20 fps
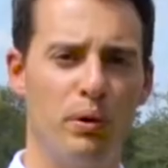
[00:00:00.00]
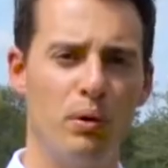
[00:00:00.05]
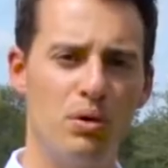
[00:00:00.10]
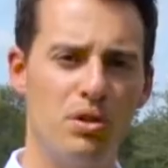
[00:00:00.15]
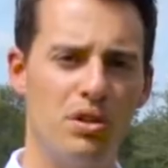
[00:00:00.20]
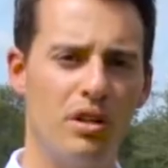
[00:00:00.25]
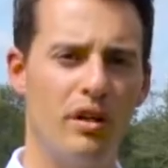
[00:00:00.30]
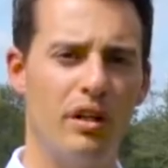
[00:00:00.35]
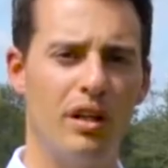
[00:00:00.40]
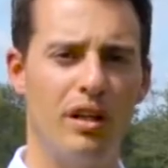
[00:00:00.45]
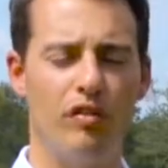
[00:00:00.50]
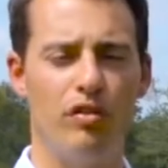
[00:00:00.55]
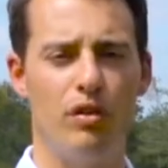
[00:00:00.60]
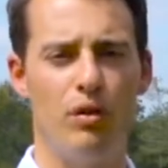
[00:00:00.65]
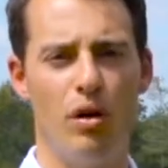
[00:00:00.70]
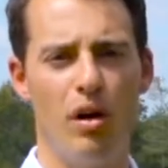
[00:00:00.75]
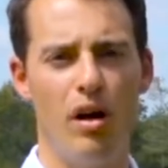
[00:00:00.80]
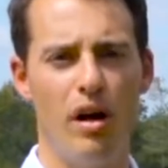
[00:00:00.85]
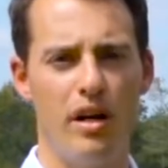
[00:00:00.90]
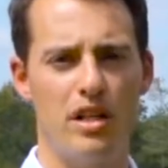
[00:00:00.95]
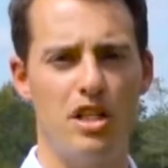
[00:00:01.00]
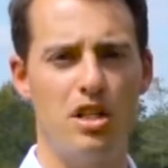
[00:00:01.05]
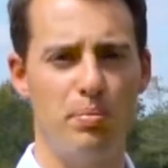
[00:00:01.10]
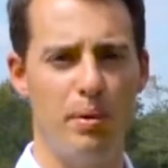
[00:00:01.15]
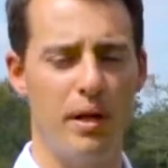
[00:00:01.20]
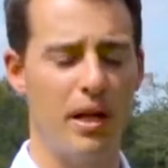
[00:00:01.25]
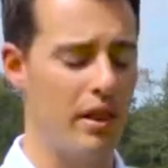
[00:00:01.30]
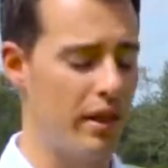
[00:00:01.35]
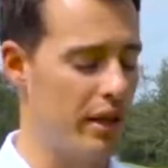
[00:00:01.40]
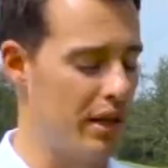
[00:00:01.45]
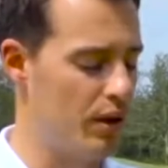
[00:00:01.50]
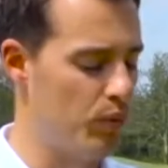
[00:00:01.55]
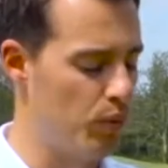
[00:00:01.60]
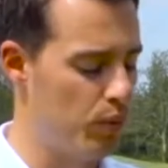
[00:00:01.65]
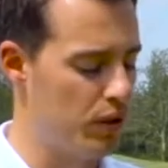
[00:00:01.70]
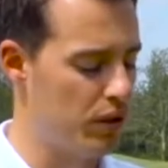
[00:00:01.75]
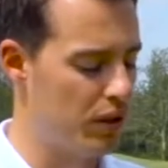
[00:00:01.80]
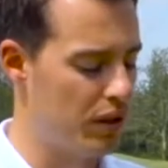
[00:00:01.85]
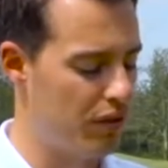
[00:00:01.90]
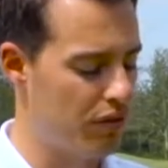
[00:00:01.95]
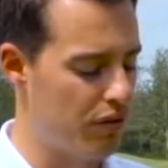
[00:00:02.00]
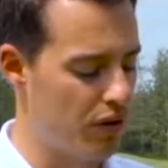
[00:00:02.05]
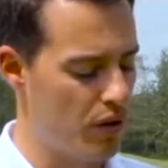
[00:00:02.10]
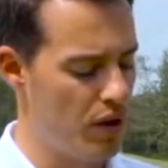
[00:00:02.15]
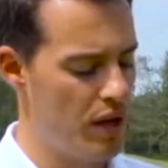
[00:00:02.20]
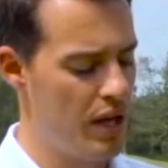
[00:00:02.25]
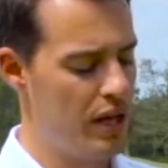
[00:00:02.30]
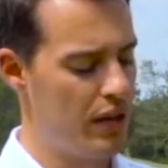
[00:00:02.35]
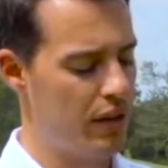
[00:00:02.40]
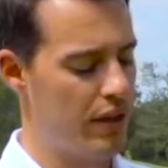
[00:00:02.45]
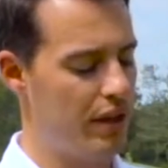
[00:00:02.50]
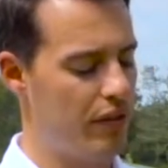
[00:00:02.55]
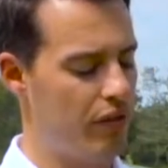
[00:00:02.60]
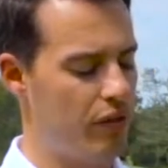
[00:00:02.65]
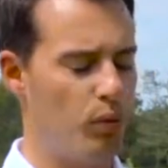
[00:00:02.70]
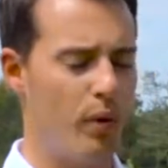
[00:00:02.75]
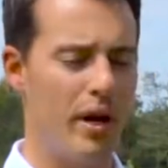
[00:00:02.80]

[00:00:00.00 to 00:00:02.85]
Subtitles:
also give you higher spin than it would give you than if the